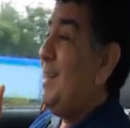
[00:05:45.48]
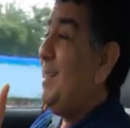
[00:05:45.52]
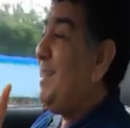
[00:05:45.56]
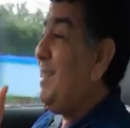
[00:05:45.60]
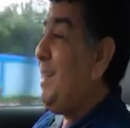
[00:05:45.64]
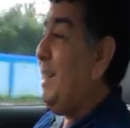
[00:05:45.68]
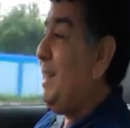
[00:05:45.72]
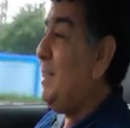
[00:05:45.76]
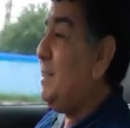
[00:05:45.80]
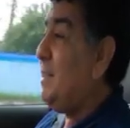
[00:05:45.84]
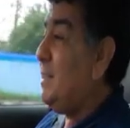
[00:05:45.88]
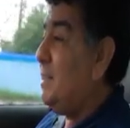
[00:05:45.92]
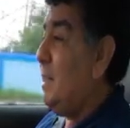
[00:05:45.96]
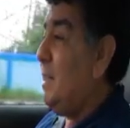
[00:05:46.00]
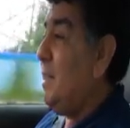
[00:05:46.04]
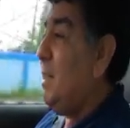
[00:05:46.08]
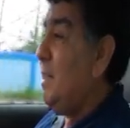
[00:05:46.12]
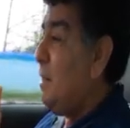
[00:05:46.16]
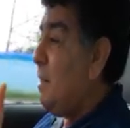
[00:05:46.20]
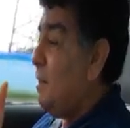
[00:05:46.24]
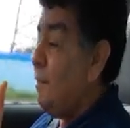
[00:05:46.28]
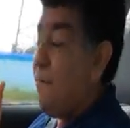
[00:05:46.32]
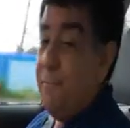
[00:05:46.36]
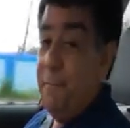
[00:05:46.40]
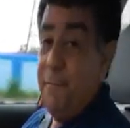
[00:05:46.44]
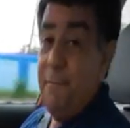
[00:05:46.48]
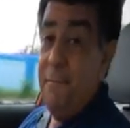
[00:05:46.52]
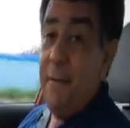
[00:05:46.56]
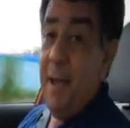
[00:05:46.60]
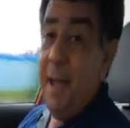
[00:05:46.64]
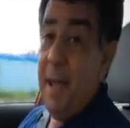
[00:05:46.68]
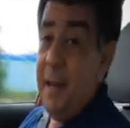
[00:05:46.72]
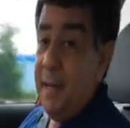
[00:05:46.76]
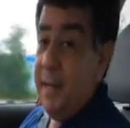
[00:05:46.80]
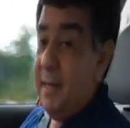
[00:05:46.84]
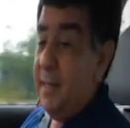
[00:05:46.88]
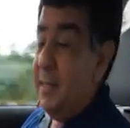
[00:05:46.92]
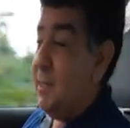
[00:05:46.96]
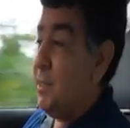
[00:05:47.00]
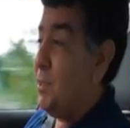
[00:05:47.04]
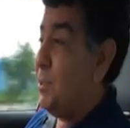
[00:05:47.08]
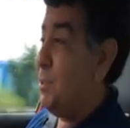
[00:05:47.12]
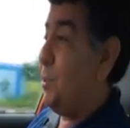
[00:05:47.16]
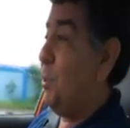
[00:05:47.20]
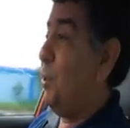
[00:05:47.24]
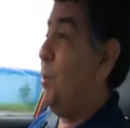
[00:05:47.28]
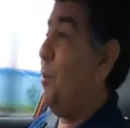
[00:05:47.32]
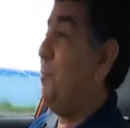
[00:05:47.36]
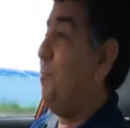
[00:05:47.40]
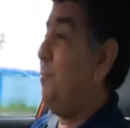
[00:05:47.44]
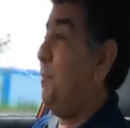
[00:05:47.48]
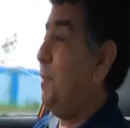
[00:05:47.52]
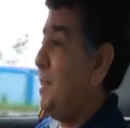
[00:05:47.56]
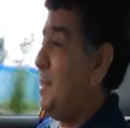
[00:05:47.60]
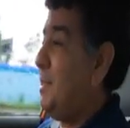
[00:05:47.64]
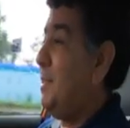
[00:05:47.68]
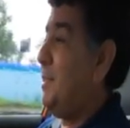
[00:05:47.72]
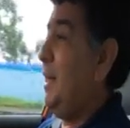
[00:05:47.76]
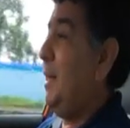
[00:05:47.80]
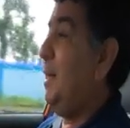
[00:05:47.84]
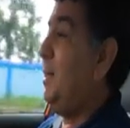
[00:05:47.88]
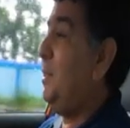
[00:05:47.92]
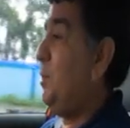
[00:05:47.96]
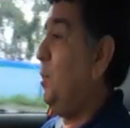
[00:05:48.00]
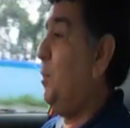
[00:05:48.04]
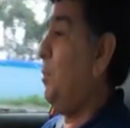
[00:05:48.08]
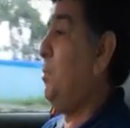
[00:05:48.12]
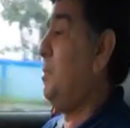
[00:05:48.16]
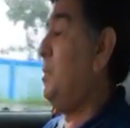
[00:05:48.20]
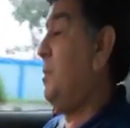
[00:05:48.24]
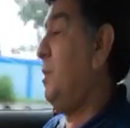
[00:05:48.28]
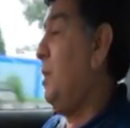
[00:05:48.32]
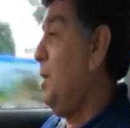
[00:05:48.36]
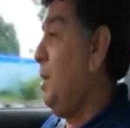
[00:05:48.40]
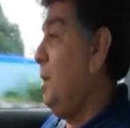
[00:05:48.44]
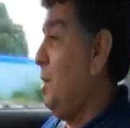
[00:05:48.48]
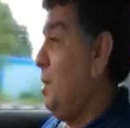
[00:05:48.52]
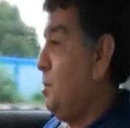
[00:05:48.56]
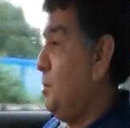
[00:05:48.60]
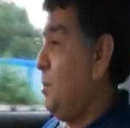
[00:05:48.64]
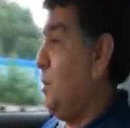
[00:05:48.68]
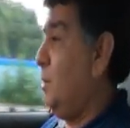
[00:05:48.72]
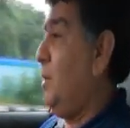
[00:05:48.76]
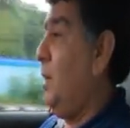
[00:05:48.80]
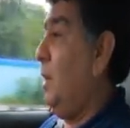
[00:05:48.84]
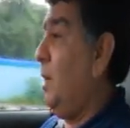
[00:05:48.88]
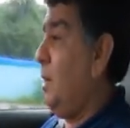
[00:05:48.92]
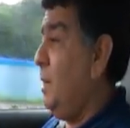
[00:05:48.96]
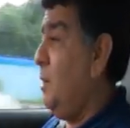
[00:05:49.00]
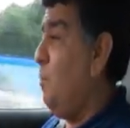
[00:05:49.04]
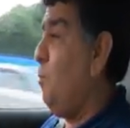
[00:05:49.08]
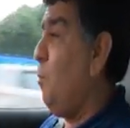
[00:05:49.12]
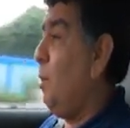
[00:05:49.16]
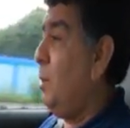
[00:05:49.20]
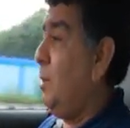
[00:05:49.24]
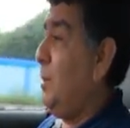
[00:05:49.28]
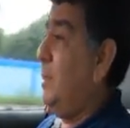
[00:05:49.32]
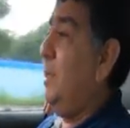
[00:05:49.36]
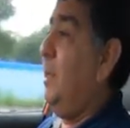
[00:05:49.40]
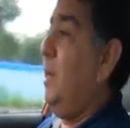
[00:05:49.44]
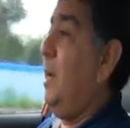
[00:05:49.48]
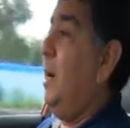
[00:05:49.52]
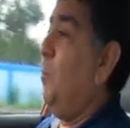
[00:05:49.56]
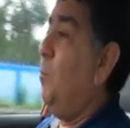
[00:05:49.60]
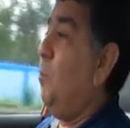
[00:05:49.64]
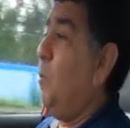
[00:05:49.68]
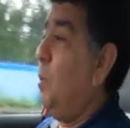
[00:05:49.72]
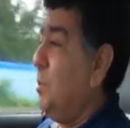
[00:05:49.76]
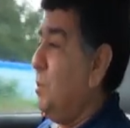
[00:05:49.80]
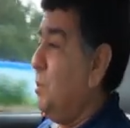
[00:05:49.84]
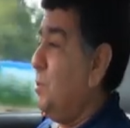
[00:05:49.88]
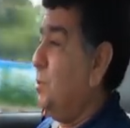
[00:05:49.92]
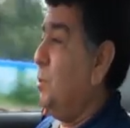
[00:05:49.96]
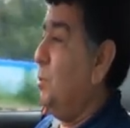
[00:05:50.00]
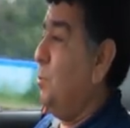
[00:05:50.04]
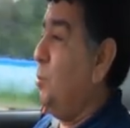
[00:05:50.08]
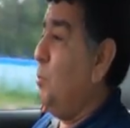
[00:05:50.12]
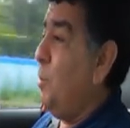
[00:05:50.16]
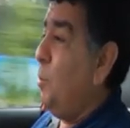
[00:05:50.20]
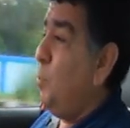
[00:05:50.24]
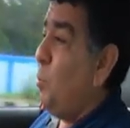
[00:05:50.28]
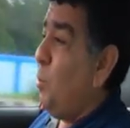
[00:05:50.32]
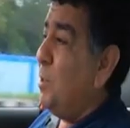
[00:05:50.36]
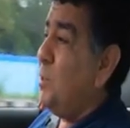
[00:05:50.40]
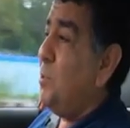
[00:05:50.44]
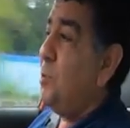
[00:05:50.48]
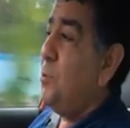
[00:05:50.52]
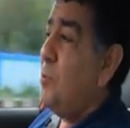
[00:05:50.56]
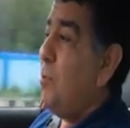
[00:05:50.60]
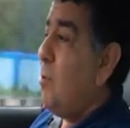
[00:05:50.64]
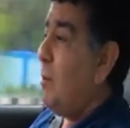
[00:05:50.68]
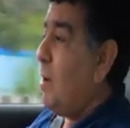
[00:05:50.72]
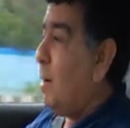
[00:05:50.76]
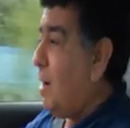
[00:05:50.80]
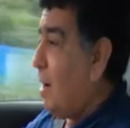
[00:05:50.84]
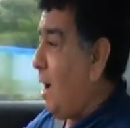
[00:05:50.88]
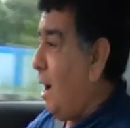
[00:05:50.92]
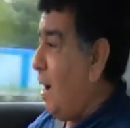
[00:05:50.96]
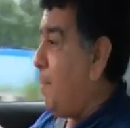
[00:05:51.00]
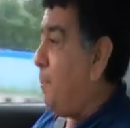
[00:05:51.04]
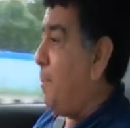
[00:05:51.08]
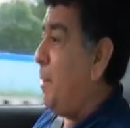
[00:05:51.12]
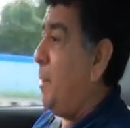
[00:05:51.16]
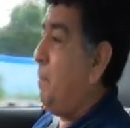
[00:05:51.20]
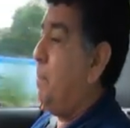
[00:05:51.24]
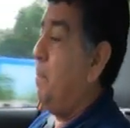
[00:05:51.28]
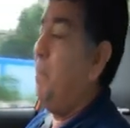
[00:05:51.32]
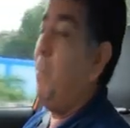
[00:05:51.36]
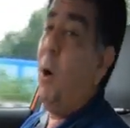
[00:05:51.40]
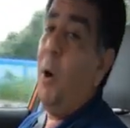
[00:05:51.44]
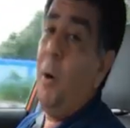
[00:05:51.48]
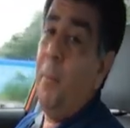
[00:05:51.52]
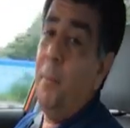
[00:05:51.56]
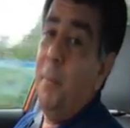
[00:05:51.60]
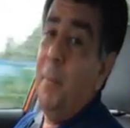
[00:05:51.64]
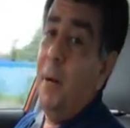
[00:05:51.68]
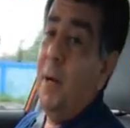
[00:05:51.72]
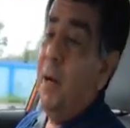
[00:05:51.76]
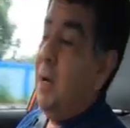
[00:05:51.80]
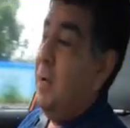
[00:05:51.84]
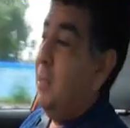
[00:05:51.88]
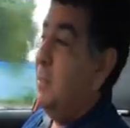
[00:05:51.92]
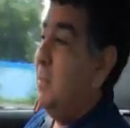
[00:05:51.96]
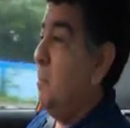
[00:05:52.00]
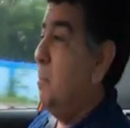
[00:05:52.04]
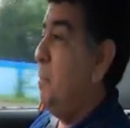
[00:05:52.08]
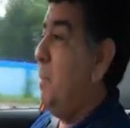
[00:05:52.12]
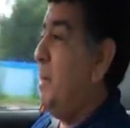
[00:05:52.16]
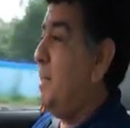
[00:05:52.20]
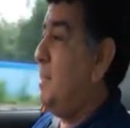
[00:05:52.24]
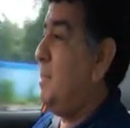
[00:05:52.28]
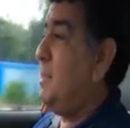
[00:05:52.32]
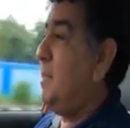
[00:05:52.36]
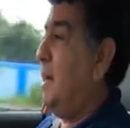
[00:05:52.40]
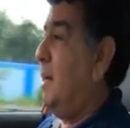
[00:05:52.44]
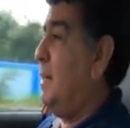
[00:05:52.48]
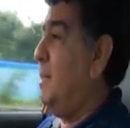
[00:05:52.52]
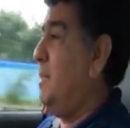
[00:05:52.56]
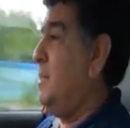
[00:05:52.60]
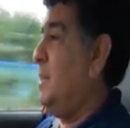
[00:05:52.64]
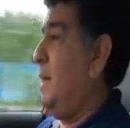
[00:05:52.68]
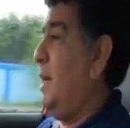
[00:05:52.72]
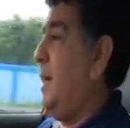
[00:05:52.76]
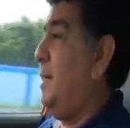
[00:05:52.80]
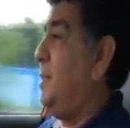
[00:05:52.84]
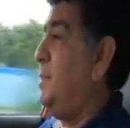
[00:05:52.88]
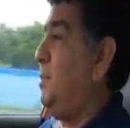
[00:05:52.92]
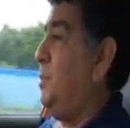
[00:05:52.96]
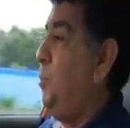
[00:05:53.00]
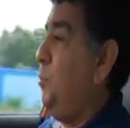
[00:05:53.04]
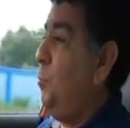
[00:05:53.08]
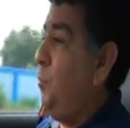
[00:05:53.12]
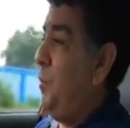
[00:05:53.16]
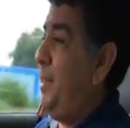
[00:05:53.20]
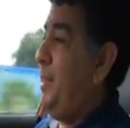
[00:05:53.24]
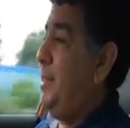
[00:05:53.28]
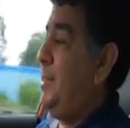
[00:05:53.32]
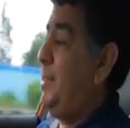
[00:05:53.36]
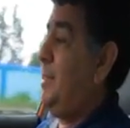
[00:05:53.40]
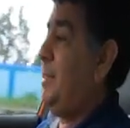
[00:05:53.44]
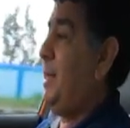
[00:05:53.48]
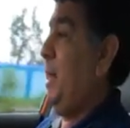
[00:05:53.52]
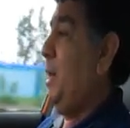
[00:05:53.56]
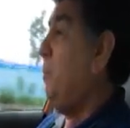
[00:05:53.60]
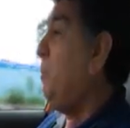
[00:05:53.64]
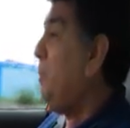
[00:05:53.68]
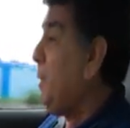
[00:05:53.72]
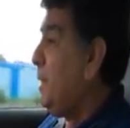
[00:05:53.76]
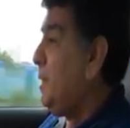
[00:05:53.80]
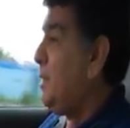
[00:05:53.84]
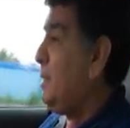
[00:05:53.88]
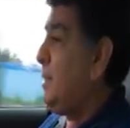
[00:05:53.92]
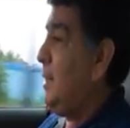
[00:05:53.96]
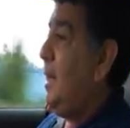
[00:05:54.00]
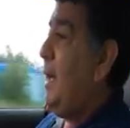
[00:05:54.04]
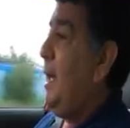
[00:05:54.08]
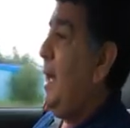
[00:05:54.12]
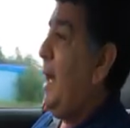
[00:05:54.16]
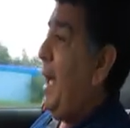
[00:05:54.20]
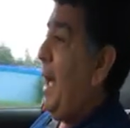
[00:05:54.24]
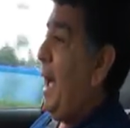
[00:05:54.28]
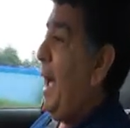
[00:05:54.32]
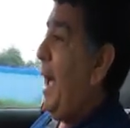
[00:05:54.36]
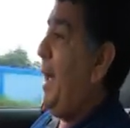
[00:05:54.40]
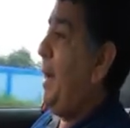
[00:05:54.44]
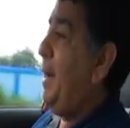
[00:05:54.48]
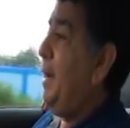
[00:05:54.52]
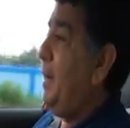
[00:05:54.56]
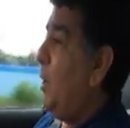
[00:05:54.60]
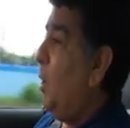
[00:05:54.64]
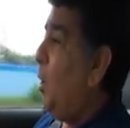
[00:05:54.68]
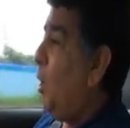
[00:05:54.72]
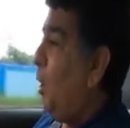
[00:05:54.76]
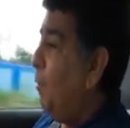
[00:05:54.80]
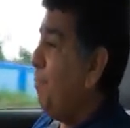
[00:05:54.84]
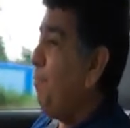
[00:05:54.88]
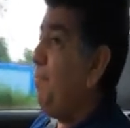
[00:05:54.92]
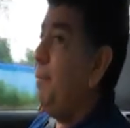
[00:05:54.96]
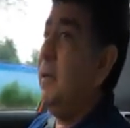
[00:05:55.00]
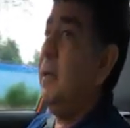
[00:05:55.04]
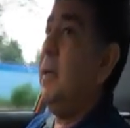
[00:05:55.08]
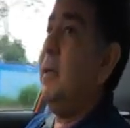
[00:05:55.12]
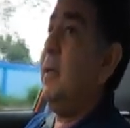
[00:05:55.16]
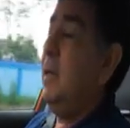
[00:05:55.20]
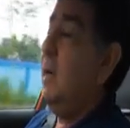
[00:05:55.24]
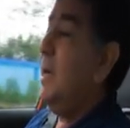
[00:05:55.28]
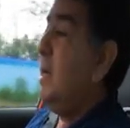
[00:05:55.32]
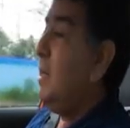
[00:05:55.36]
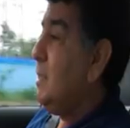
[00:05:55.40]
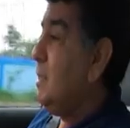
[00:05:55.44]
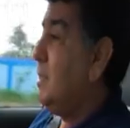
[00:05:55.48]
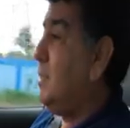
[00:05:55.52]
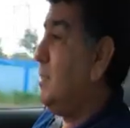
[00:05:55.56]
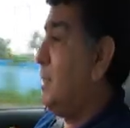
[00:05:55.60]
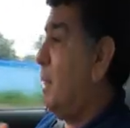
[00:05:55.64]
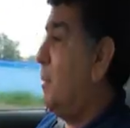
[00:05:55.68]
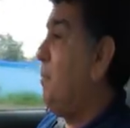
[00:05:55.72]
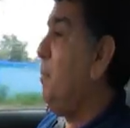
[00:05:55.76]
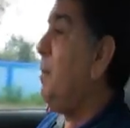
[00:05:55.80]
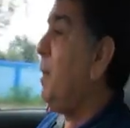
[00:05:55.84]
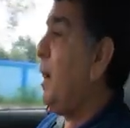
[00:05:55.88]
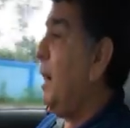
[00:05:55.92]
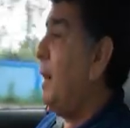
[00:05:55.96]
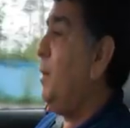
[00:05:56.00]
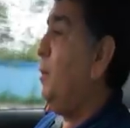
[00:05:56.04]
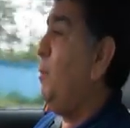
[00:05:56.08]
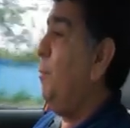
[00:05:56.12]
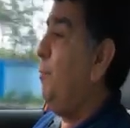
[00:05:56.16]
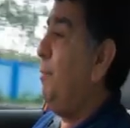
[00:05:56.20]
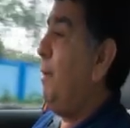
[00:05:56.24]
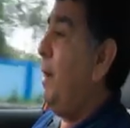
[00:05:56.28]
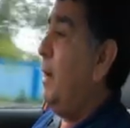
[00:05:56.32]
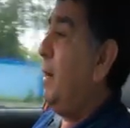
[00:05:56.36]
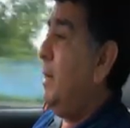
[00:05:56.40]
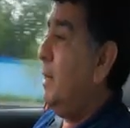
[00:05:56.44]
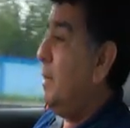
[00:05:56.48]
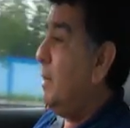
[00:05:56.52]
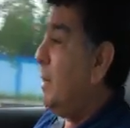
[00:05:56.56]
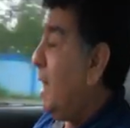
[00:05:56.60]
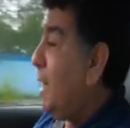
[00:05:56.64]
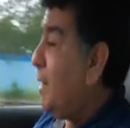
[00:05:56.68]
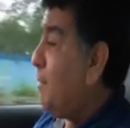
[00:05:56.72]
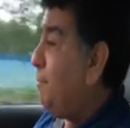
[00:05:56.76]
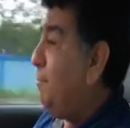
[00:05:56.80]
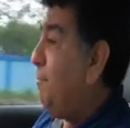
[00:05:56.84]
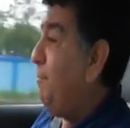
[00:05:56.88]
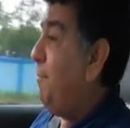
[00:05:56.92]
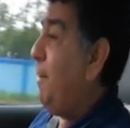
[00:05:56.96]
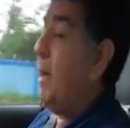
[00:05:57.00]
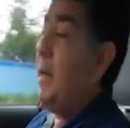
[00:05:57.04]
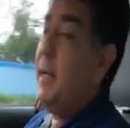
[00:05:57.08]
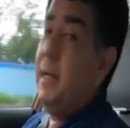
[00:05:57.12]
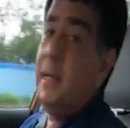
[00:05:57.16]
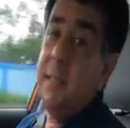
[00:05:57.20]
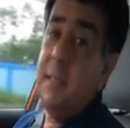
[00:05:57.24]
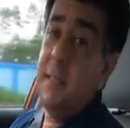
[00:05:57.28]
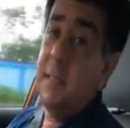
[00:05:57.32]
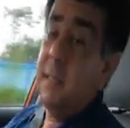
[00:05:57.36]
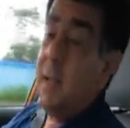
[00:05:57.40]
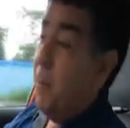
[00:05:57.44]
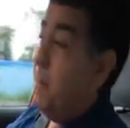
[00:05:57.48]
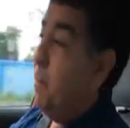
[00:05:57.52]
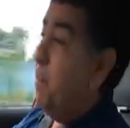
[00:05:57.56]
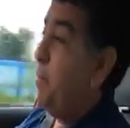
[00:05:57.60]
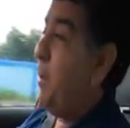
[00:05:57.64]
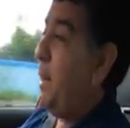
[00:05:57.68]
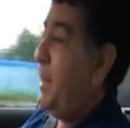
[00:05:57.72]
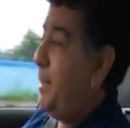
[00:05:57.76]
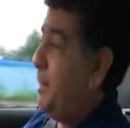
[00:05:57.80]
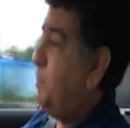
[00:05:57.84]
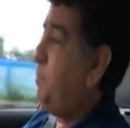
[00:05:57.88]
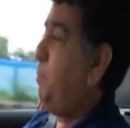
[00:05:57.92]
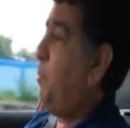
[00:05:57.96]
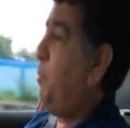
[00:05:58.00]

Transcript: 16 variants of the Seltos. So clearly what Kia wants to do, it wants to carpet bomb the midsize SUV segment and offer some kind of variant at various price